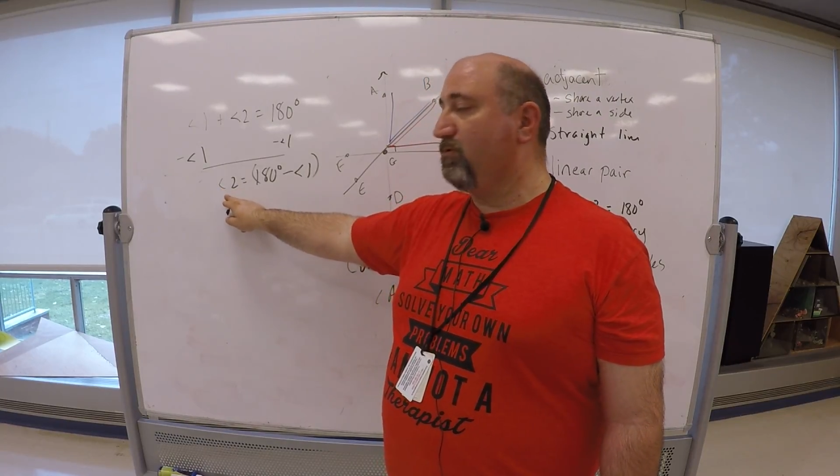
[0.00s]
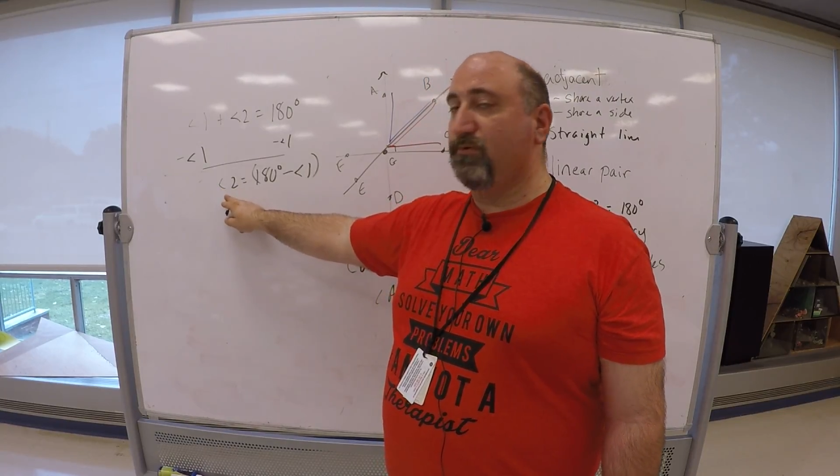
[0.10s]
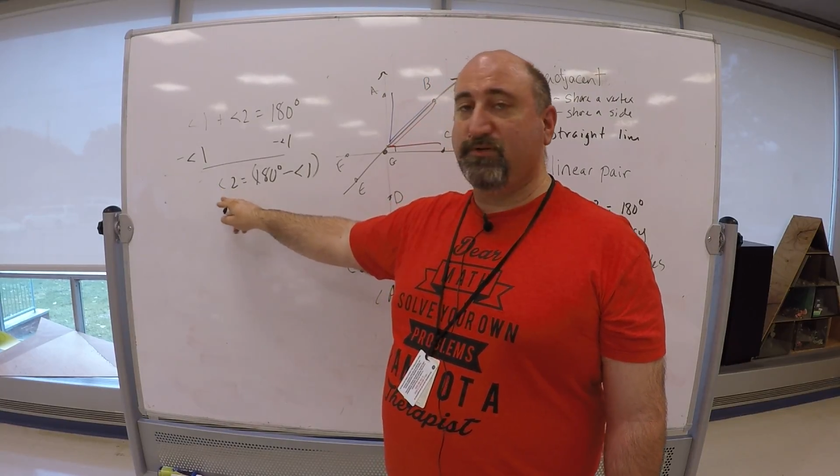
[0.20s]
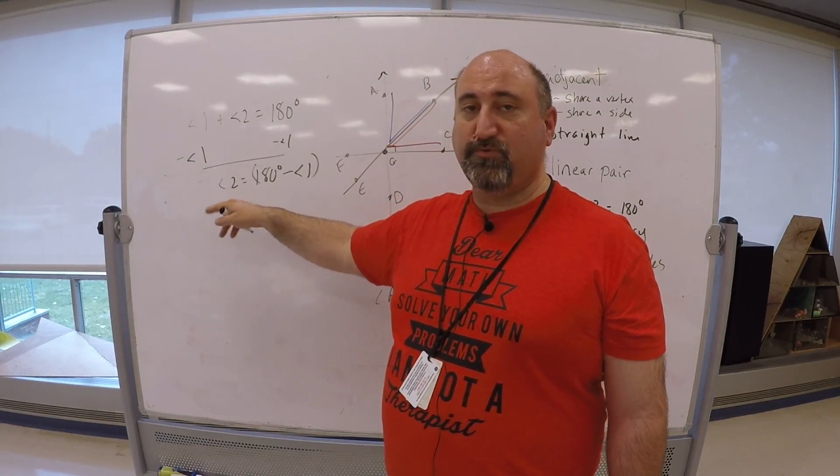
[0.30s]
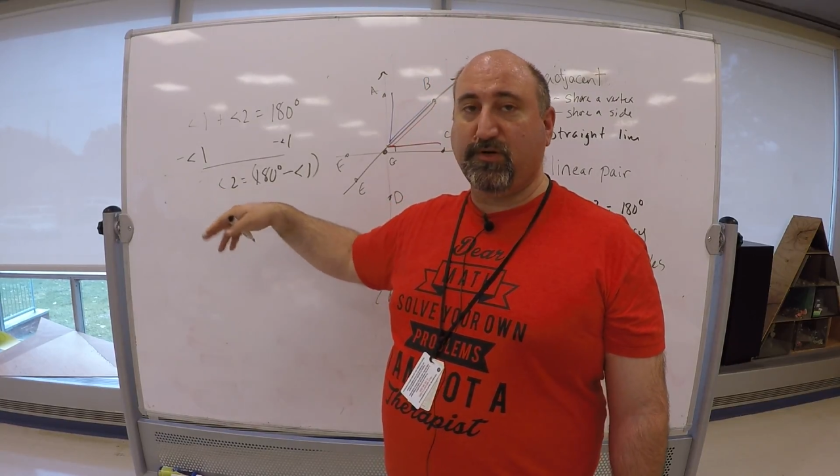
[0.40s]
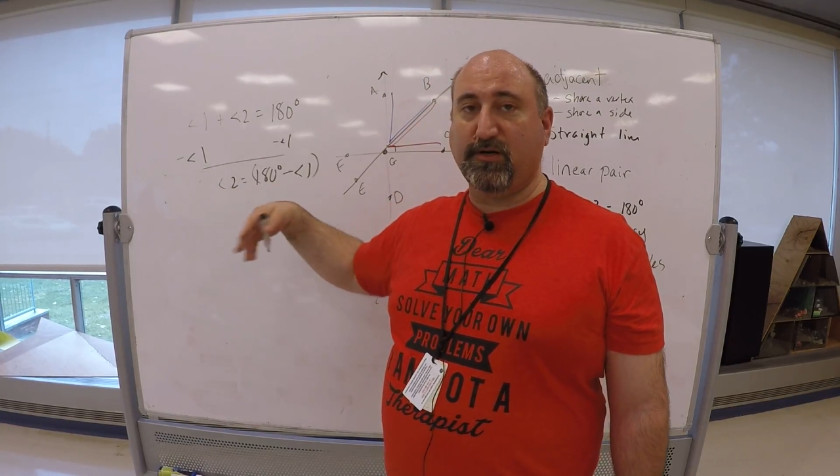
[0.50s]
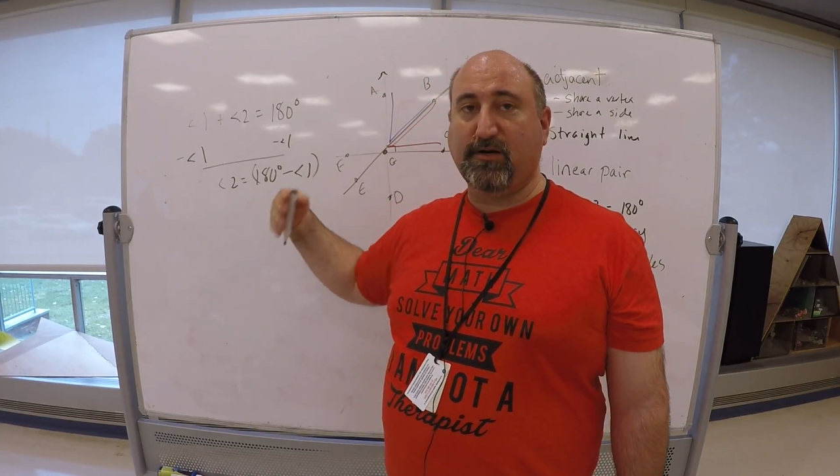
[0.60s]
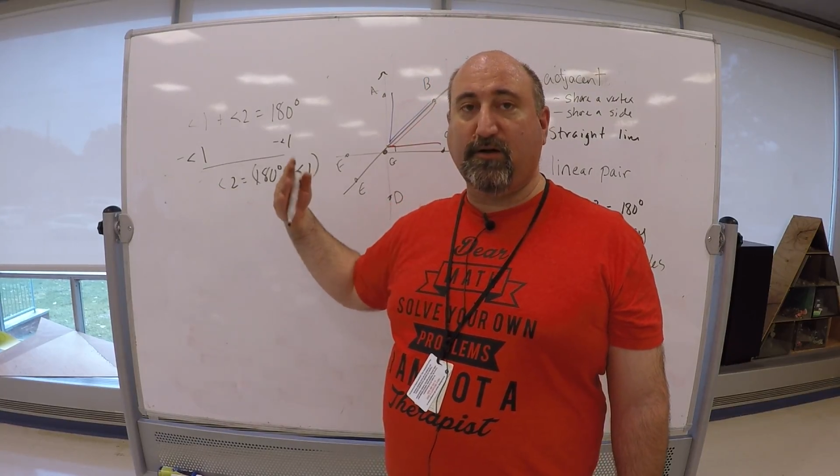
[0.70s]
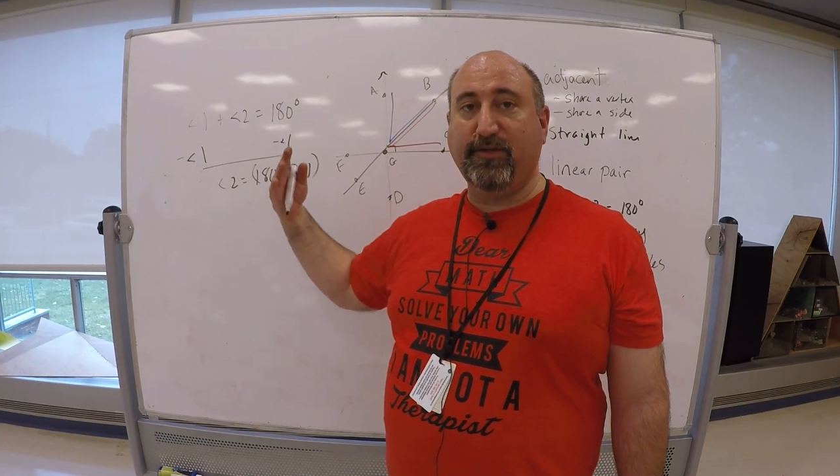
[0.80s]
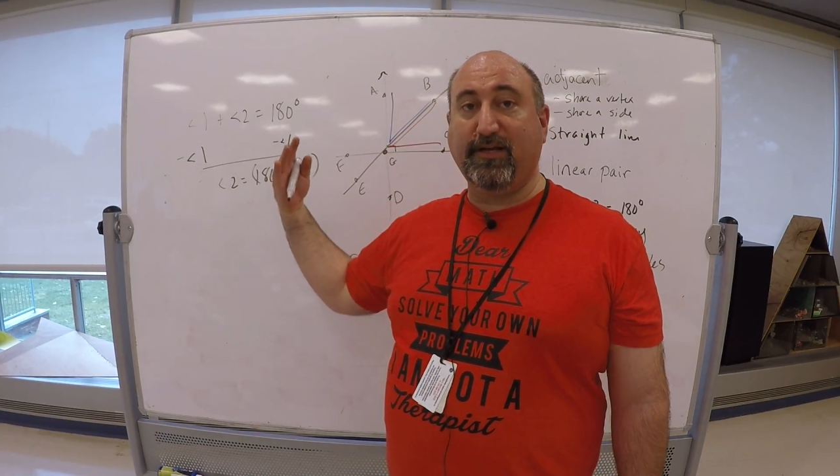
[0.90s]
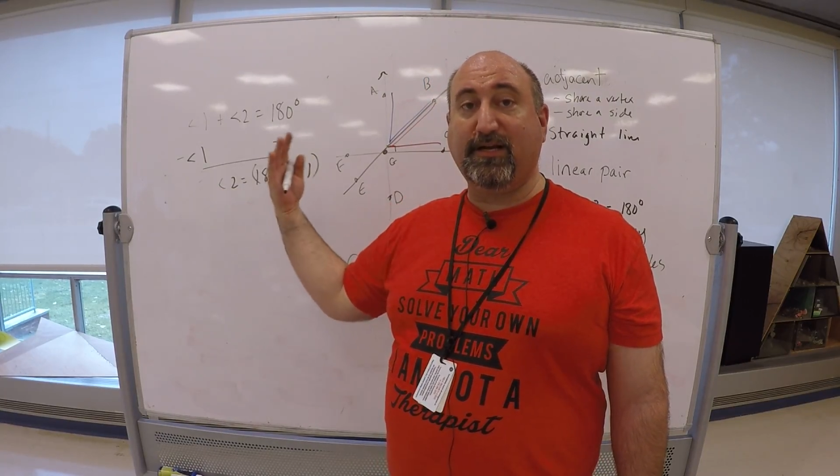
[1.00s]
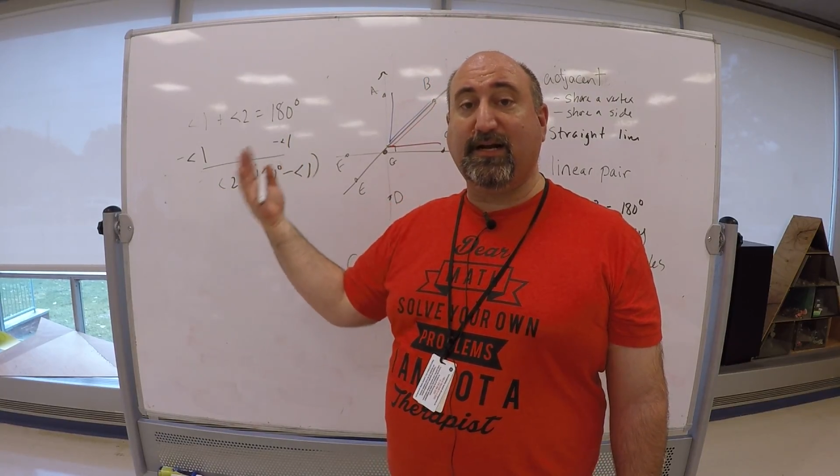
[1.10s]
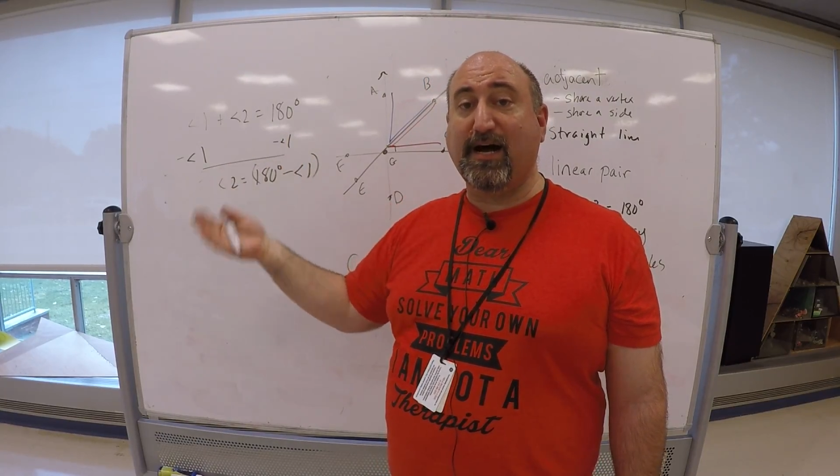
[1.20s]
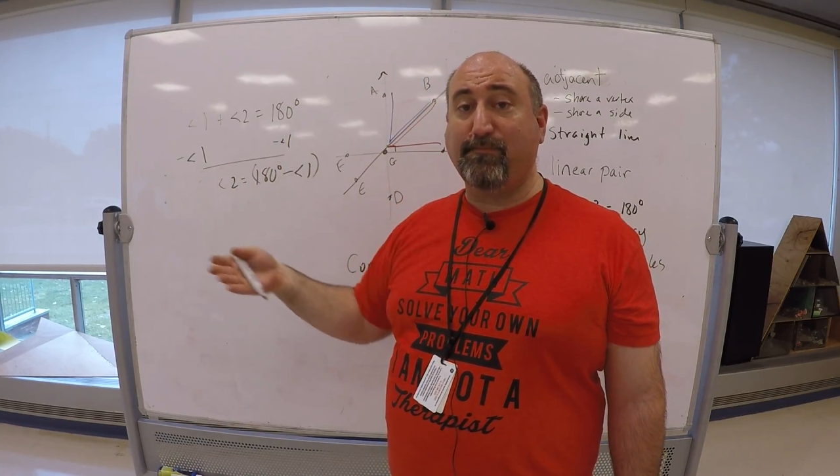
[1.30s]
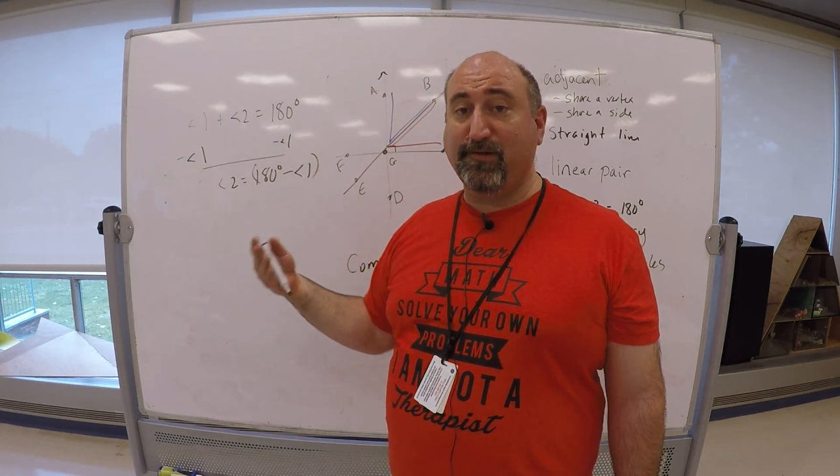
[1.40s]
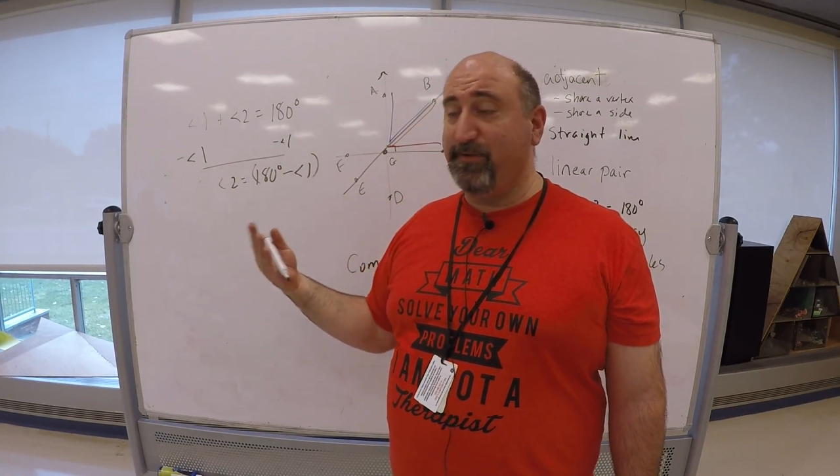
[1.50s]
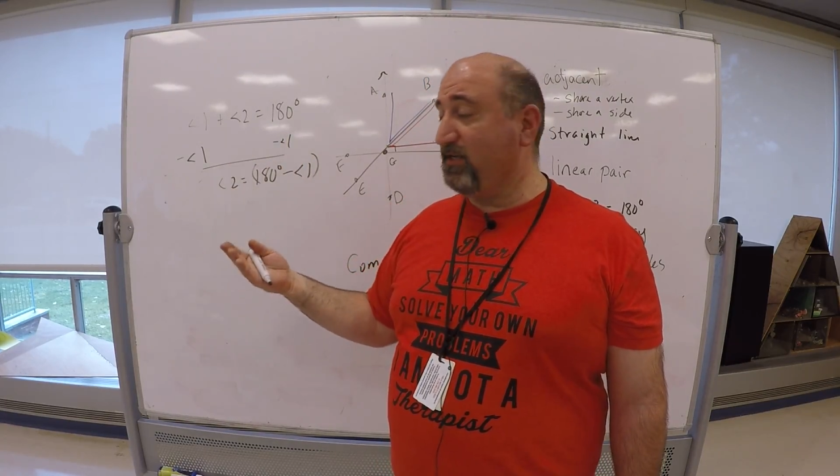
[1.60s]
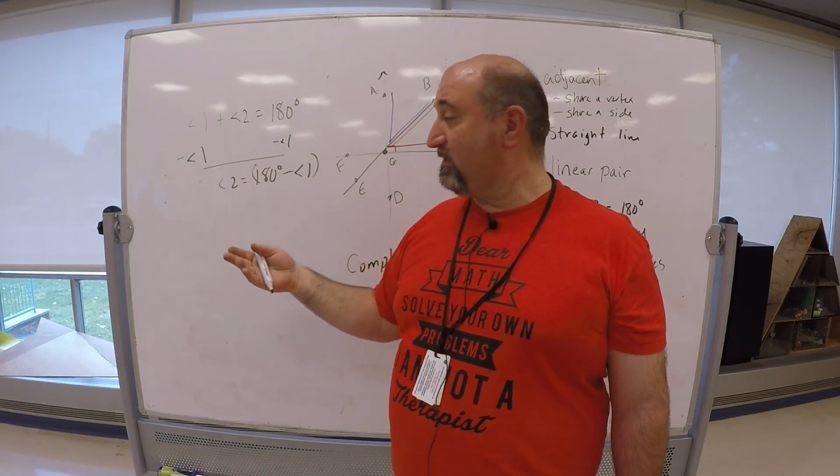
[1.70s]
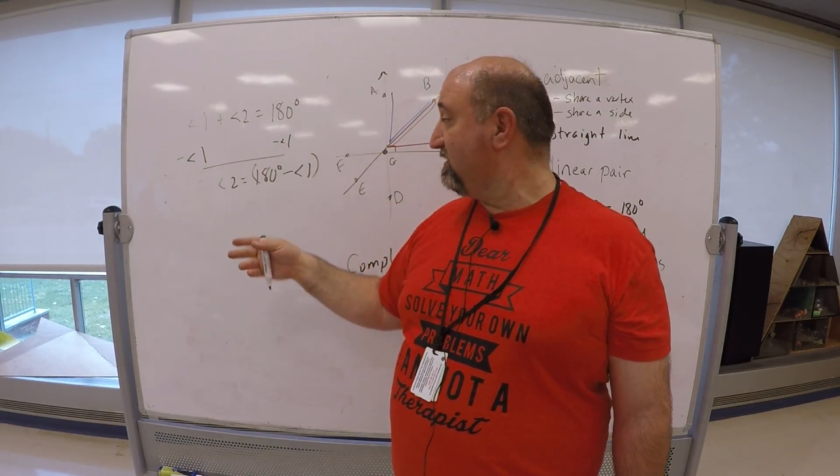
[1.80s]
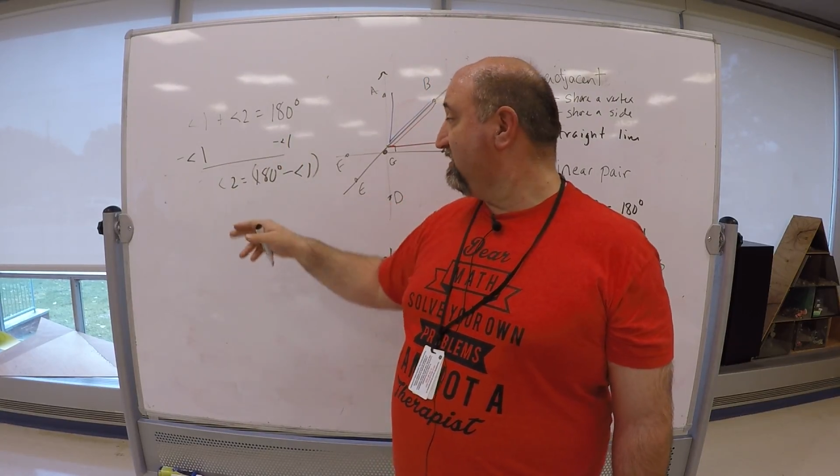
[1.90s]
which we're going to call the complement,